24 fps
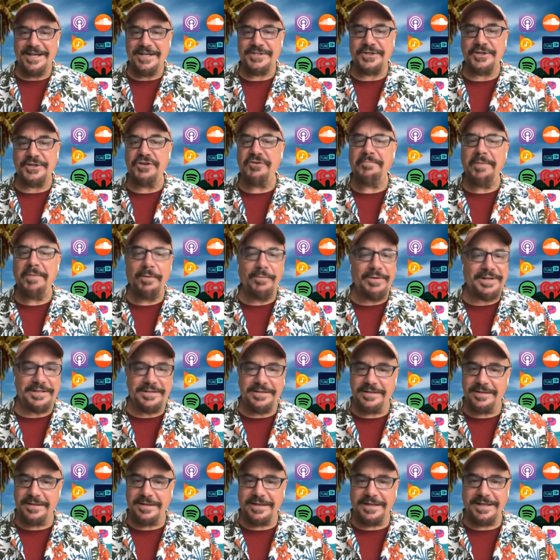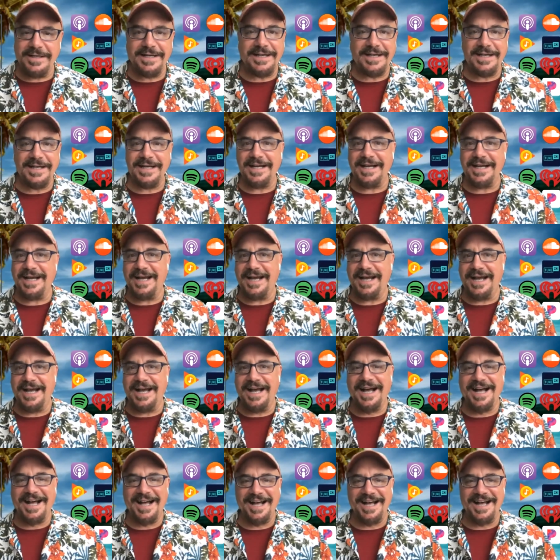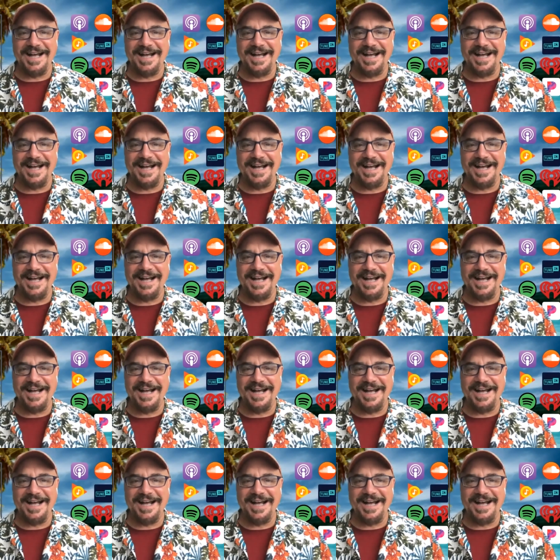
yeah, so i you've been with-, with you. I just want to make you